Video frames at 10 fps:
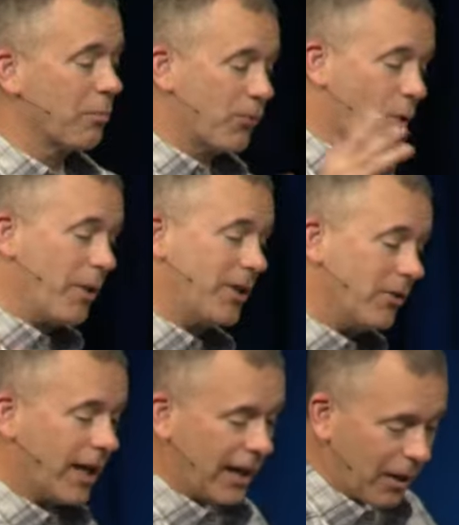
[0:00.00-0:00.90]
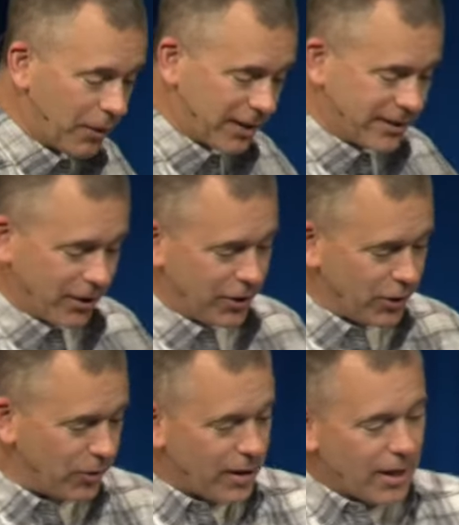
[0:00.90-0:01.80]
Before we do that, I want to tell
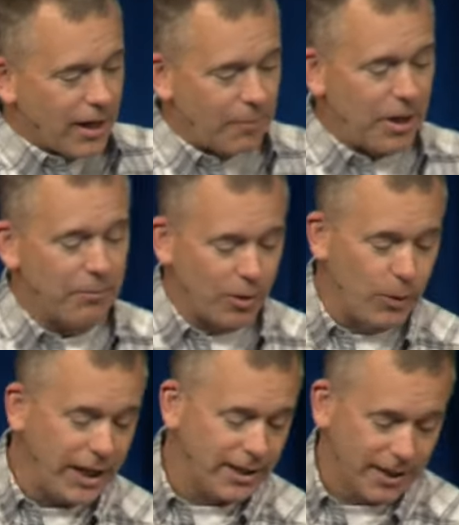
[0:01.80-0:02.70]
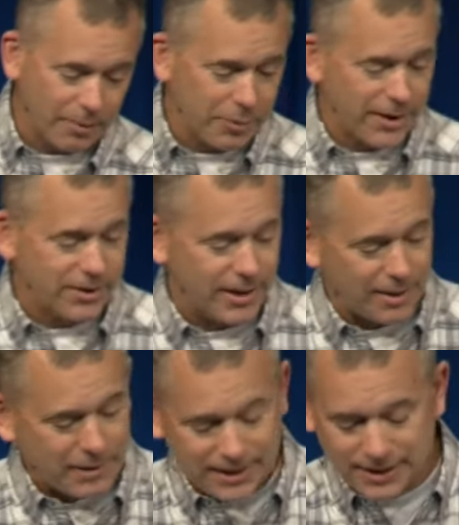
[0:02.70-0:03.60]
you about my week, not because I
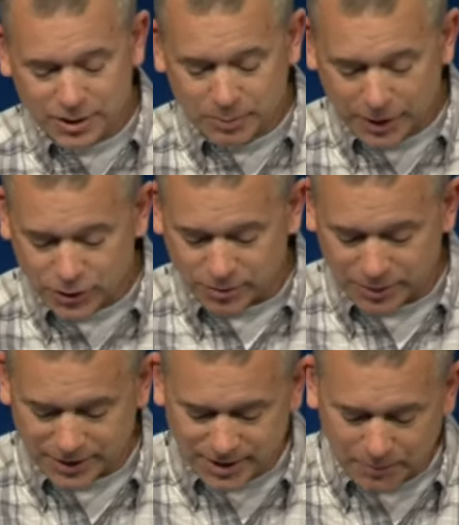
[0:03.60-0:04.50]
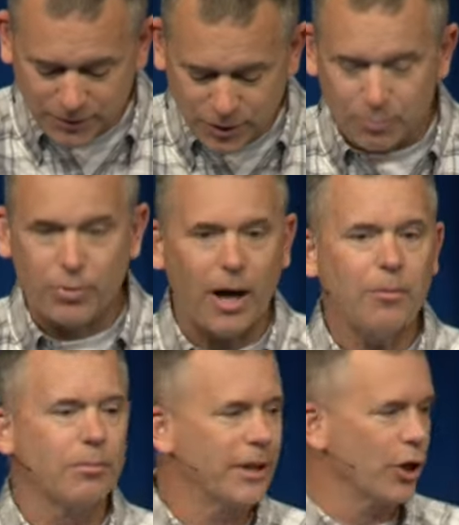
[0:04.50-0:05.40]
am anything special, but some of you
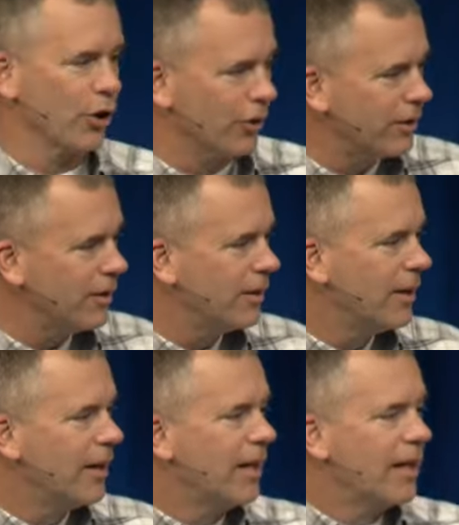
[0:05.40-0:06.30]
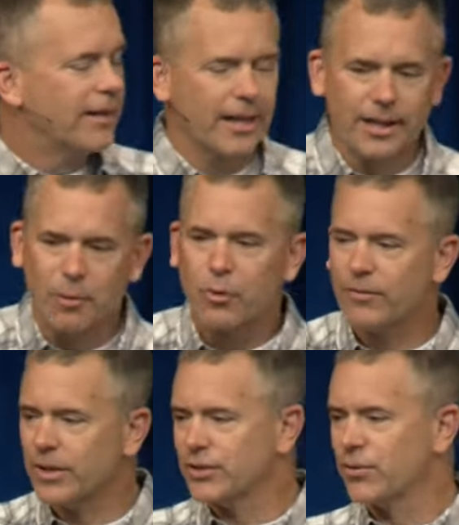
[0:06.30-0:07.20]
probably heard that a number of
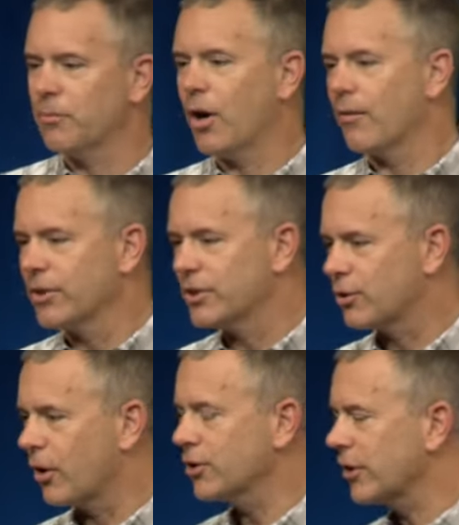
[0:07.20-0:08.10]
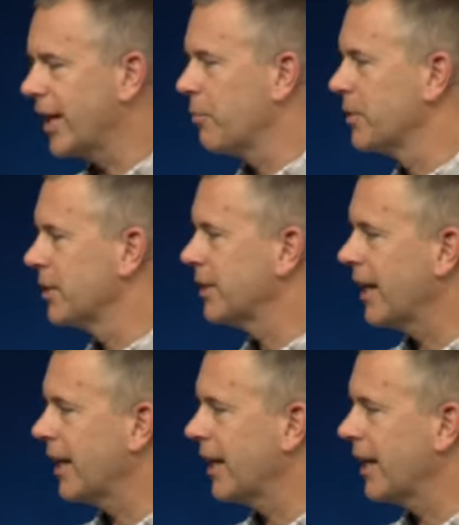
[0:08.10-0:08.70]
us from Harvest across our campuses